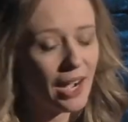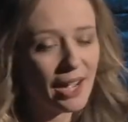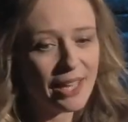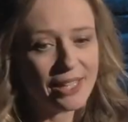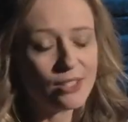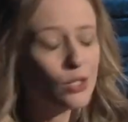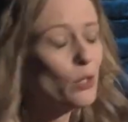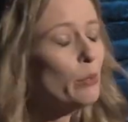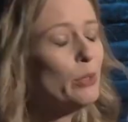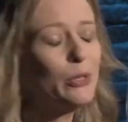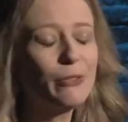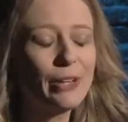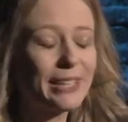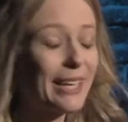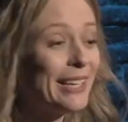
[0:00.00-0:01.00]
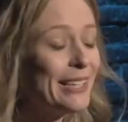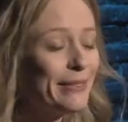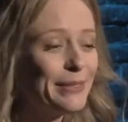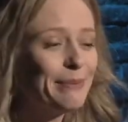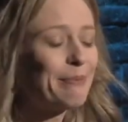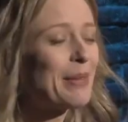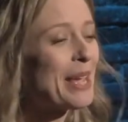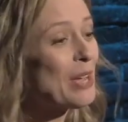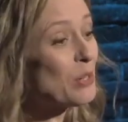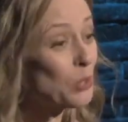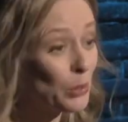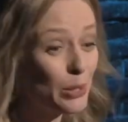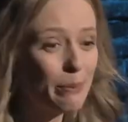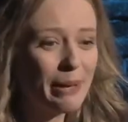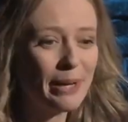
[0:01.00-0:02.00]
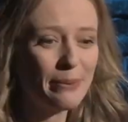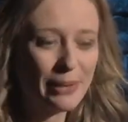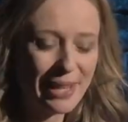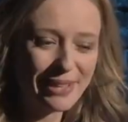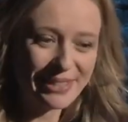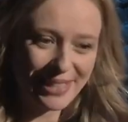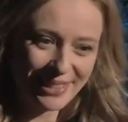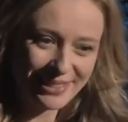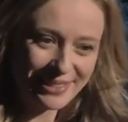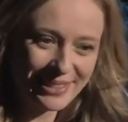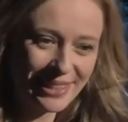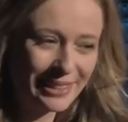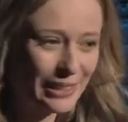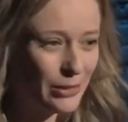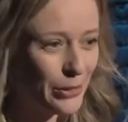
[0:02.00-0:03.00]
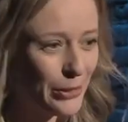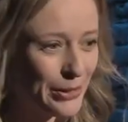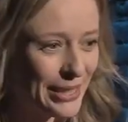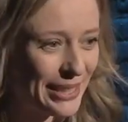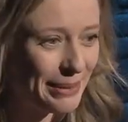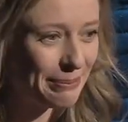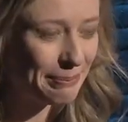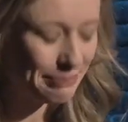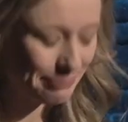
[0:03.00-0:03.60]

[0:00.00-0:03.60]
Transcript: It's so beautiful, I can't even talk about it without getting slightly choked up.